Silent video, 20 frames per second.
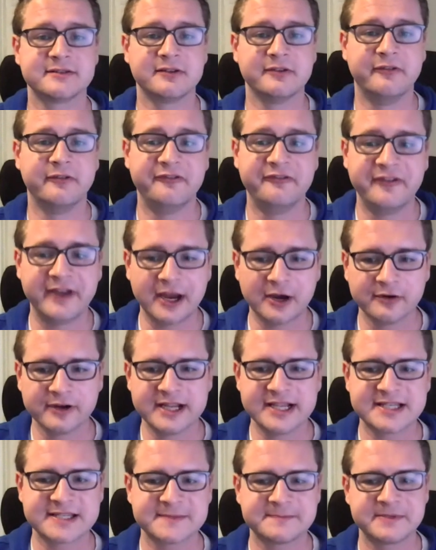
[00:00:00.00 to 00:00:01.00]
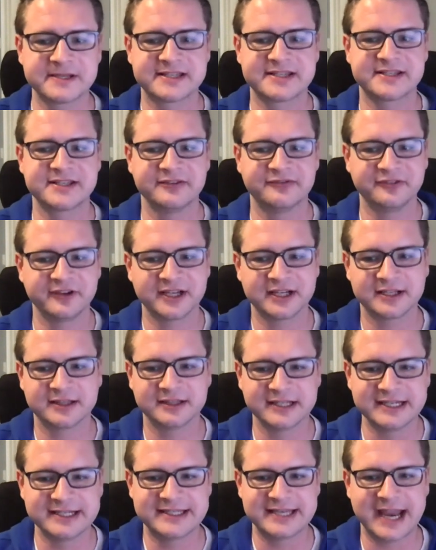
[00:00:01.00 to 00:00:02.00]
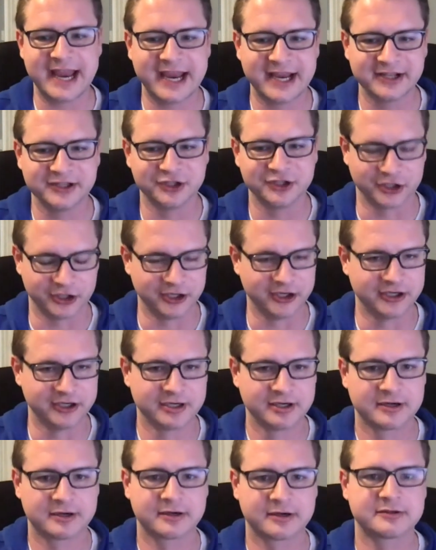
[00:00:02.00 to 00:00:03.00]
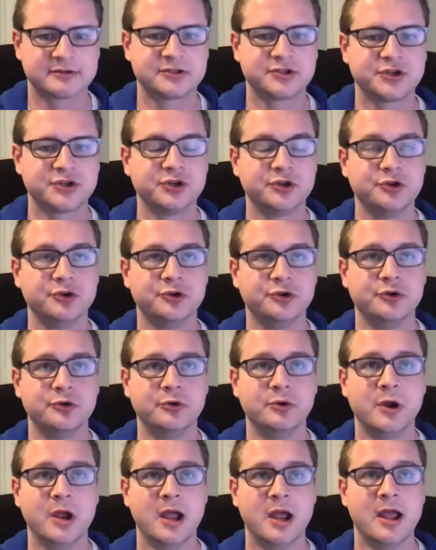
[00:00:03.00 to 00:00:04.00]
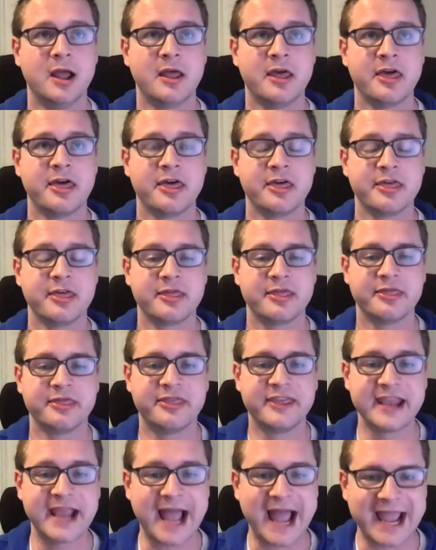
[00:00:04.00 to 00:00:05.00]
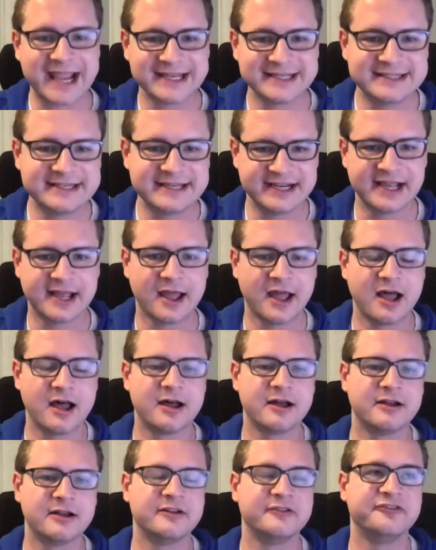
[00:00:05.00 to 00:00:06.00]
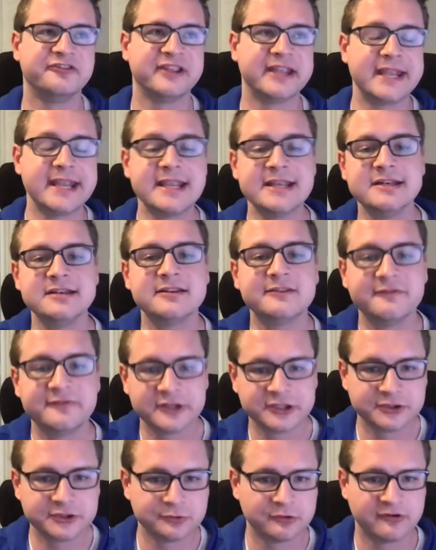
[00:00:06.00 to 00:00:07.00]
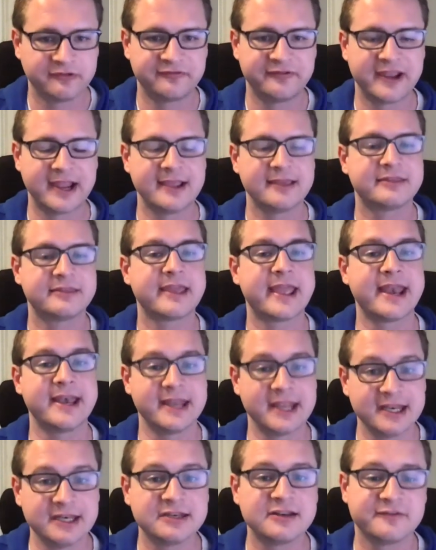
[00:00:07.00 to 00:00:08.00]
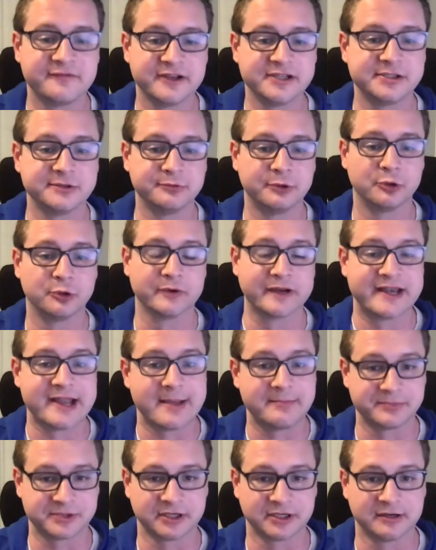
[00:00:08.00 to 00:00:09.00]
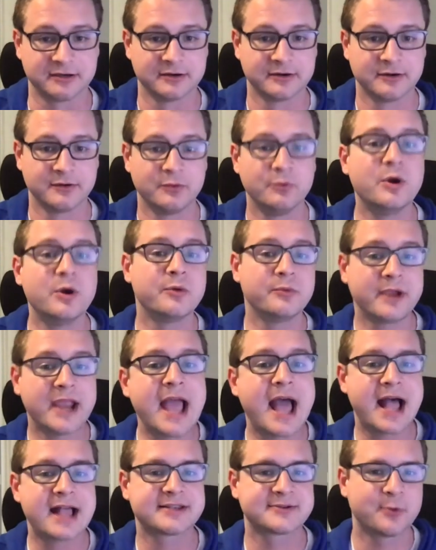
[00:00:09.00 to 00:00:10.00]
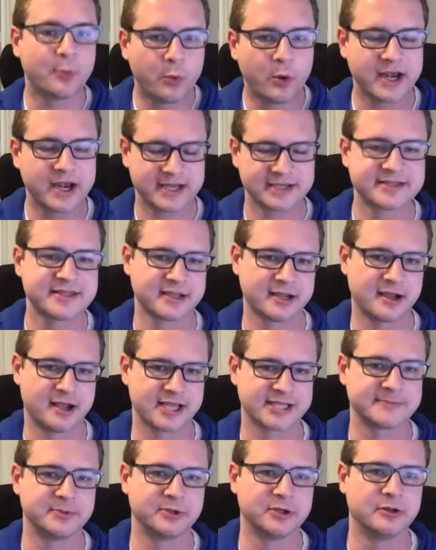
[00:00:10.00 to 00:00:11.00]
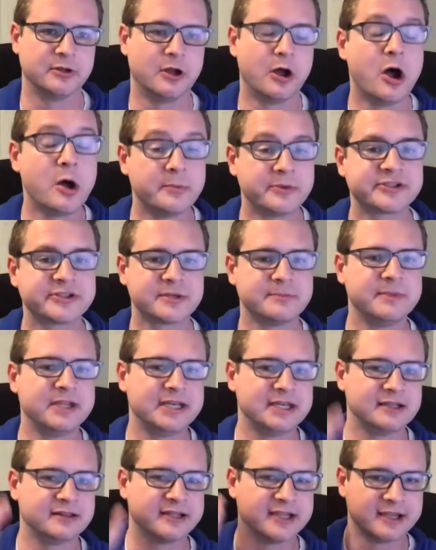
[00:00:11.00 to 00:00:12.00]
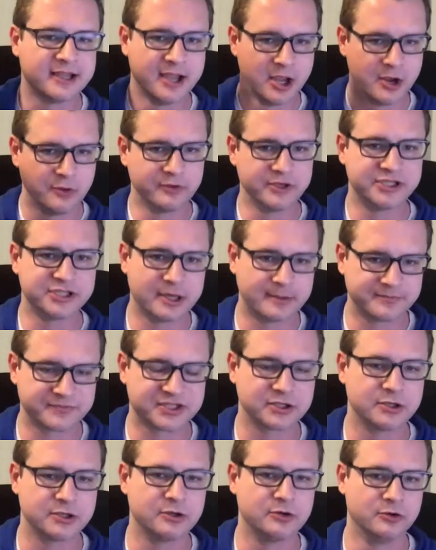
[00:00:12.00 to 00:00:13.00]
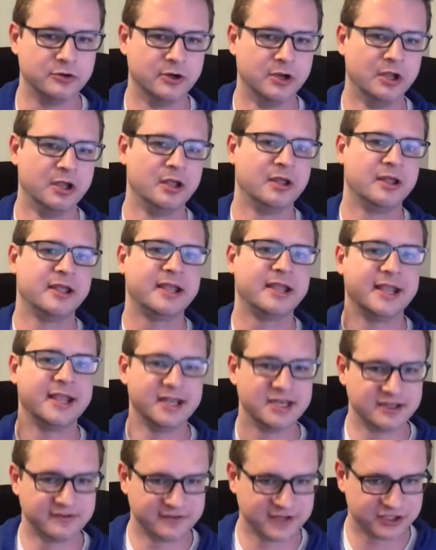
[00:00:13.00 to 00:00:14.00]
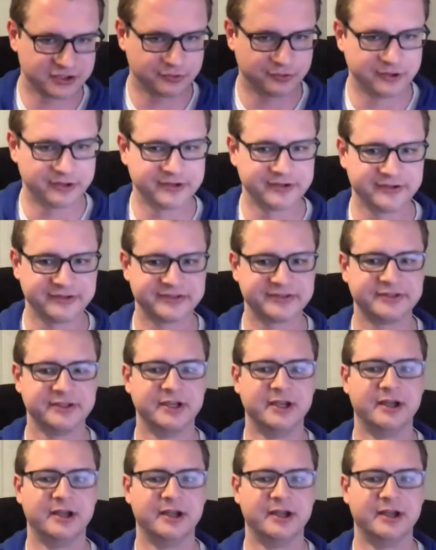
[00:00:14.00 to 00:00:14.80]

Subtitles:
very specifically tailored to the idea of individual faith and individual redemption. When we ask, what is the gospel? Almost immediately, we jump to individuals